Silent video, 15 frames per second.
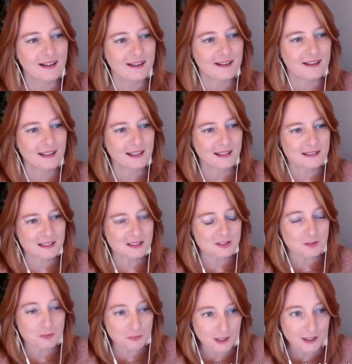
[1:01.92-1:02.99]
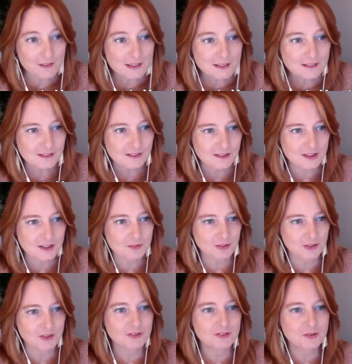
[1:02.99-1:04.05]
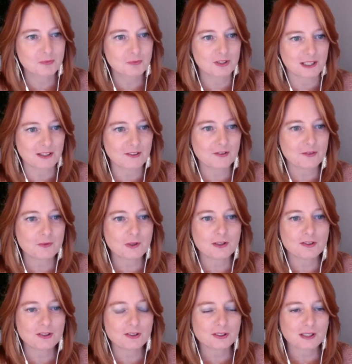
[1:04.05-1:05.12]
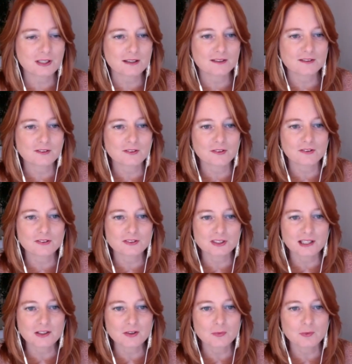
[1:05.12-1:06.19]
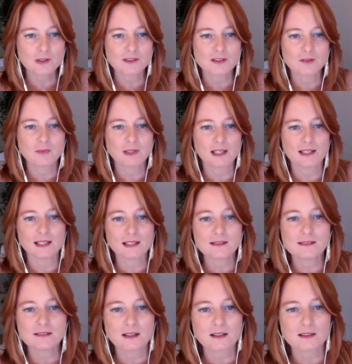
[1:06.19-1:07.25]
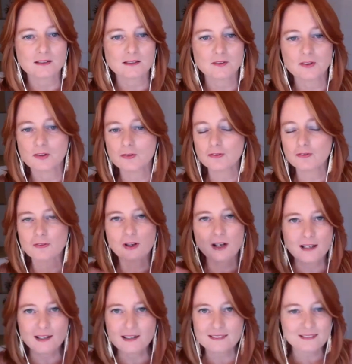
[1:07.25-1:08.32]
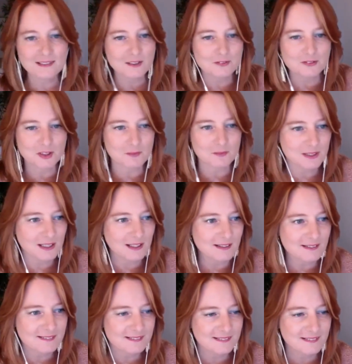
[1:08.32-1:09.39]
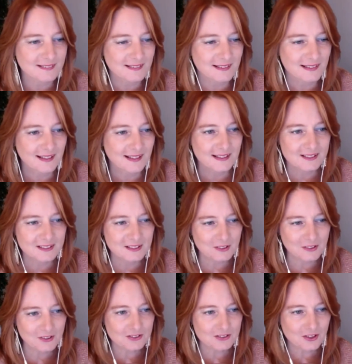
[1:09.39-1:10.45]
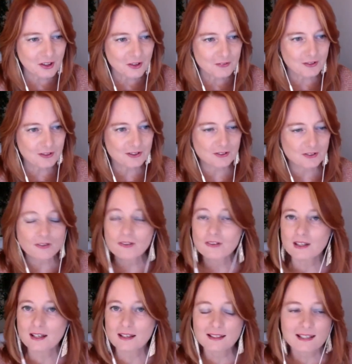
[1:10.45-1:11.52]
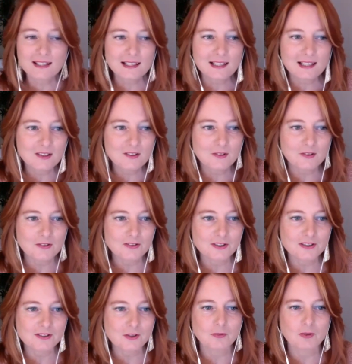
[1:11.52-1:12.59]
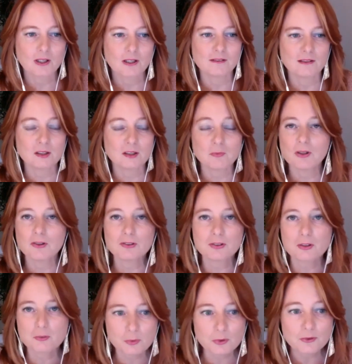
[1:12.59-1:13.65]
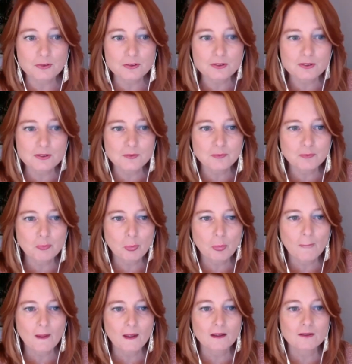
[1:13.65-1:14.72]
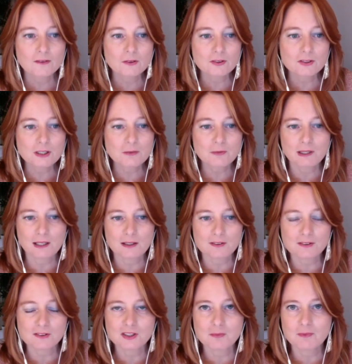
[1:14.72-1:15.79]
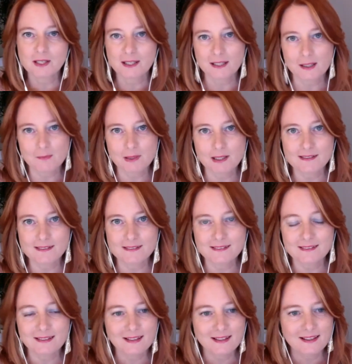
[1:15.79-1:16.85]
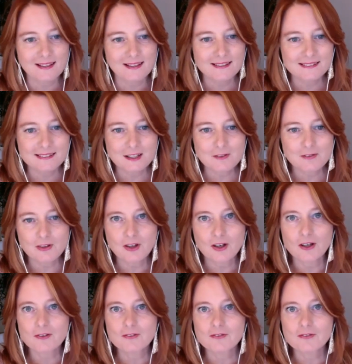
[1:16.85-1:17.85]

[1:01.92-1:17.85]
Candace has a very successful YouTube channel where she shares her channeled wisdom and insights on a variety of subjects. She also offers online healing courses around emotional wounds, toxic relationship dynamics, self-love,